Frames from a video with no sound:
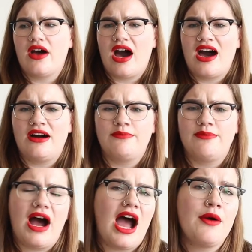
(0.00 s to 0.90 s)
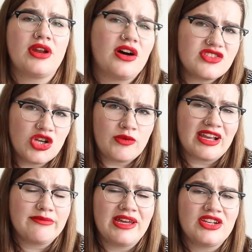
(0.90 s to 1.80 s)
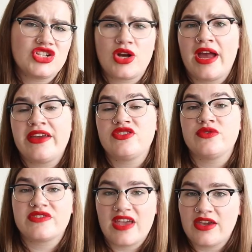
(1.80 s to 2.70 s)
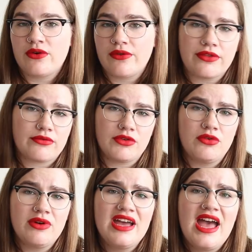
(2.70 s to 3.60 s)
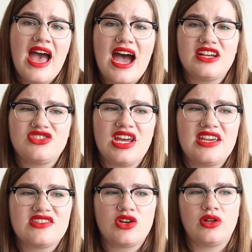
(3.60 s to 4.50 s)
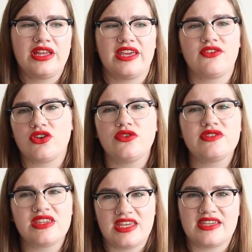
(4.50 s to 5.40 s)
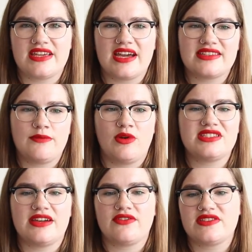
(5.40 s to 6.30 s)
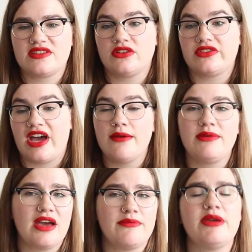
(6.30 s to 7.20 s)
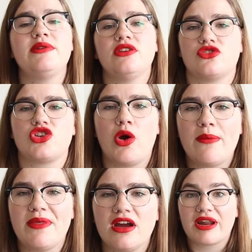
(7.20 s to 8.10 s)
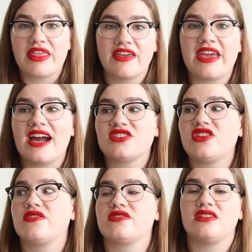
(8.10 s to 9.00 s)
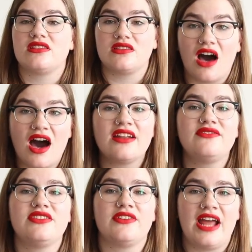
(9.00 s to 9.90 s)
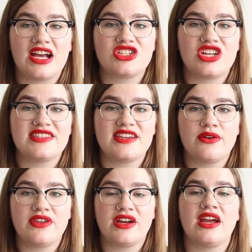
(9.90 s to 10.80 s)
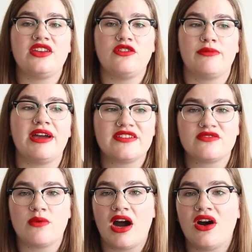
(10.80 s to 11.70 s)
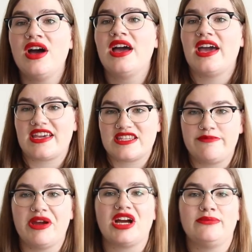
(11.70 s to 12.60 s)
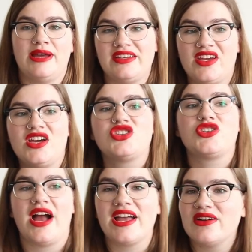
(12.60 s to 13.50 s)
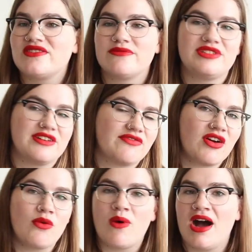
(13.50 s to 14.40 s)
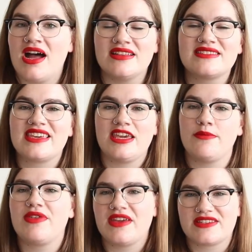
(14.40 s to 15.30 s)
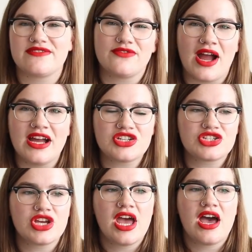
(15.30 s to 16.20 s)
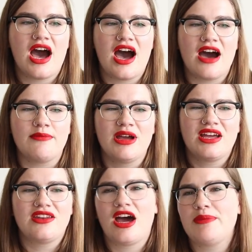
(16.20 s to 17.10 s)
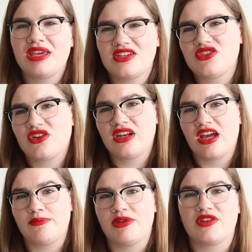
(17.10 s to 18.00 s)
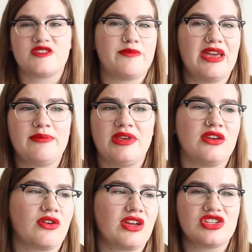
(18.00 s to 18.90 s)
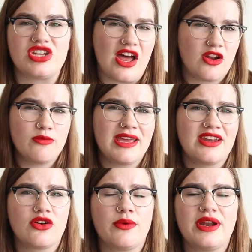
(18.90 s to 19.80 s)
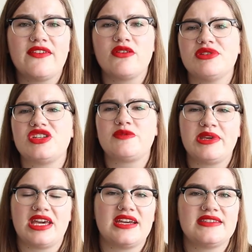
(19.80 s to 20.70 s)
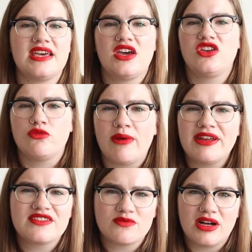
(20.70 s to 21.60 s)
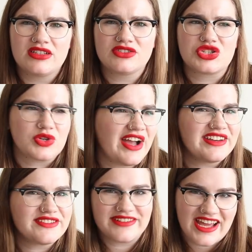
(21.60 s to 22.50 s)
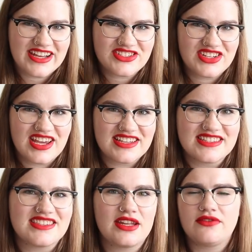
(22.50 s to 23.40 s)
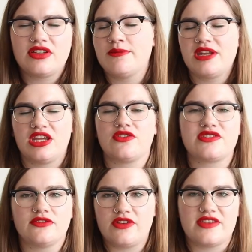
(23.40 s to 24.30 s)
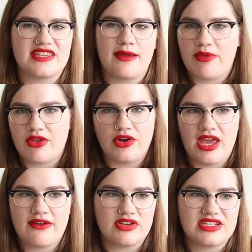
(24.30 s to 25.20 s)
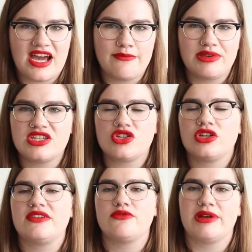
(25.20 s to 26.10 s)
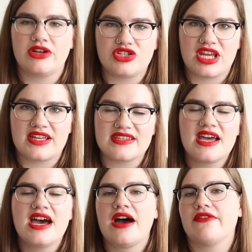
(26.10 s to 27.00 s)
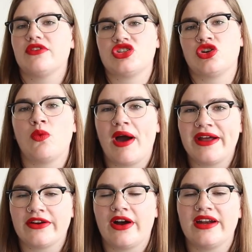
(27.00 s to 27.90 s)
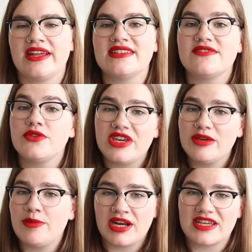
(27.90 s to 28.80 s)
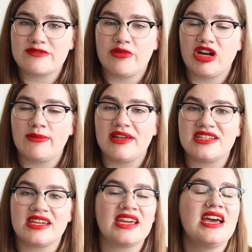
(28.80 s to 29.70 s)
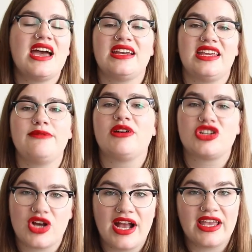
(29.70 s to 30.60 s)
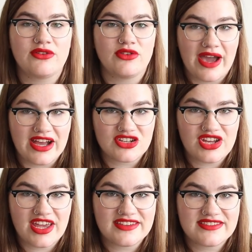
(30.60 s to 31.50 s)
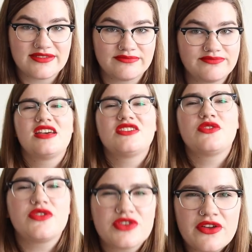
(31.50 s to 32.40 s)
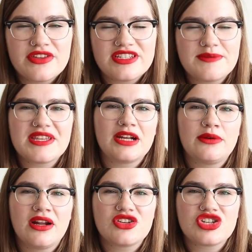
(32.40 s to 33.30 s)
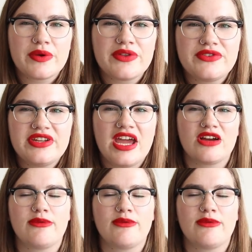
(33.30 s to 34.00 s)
I would also recommend trying to cycle through hashtags. So like if you're using the exact same ones every single time, yeah, maybe you'll show up there. But I think actually there's a lot of different hashtags out there and you might as well experiment, try out some different ones, keep things fresh. Not because you're gonna appear spammy or get shadow banned or whatever, but just because you might as well try different hashtags instead of limiting yourself to the same 30 every time, because you're gonna have a better chance of reaching a wider audience if you keep on experimenting and keep on trying out new hashtags. So those are all the tips that I wanted to share with you today.